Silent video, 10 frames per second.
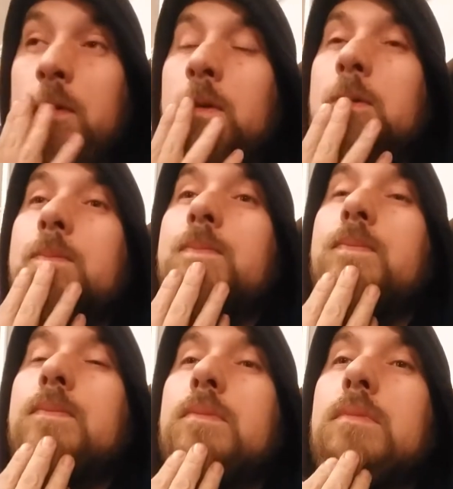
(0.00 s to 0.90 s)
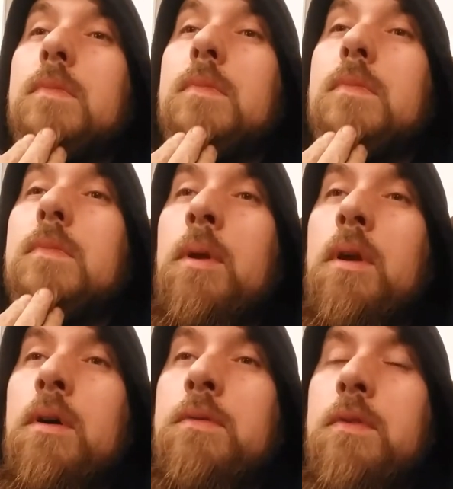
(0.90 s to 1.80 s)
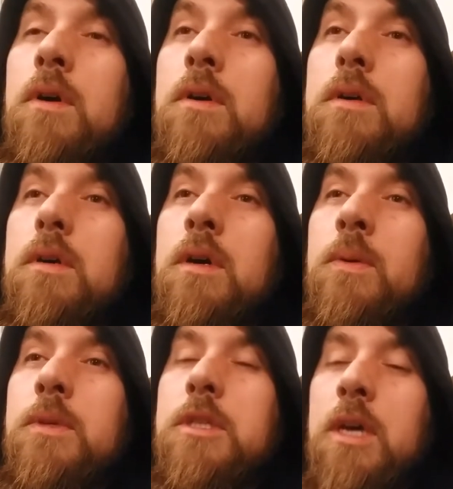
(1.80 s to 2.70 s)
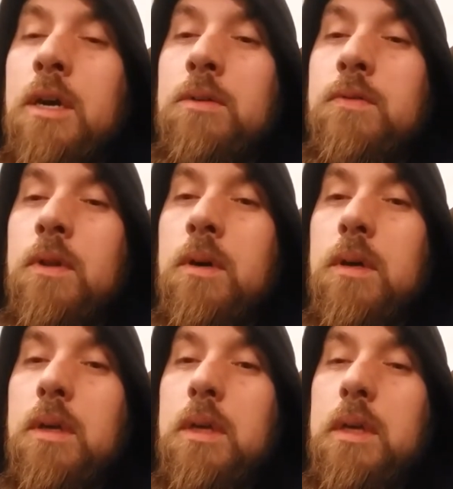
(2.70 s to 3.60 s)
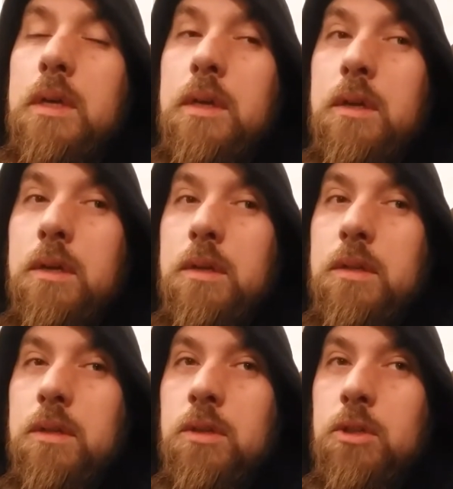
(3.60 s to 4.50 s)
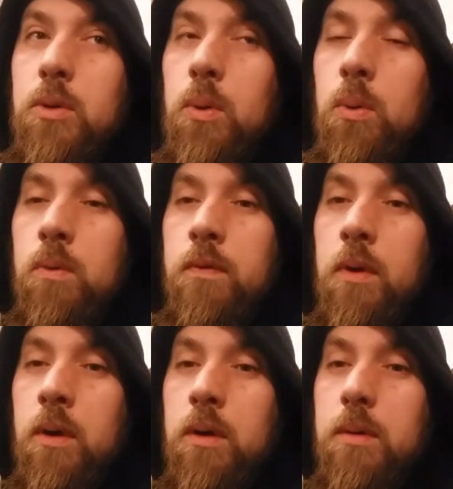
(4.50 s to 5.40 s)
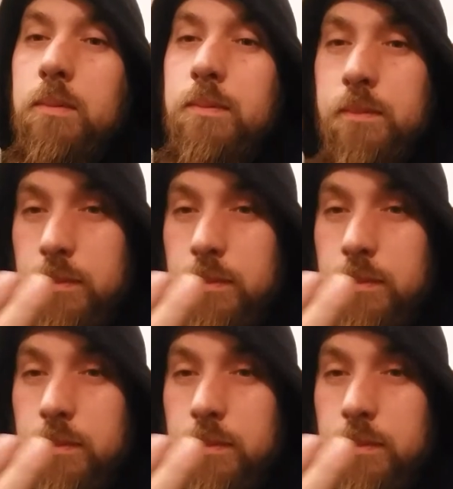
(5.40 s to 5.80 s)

before, I do a live vlog, I do a sales vlog, there's a haul vlog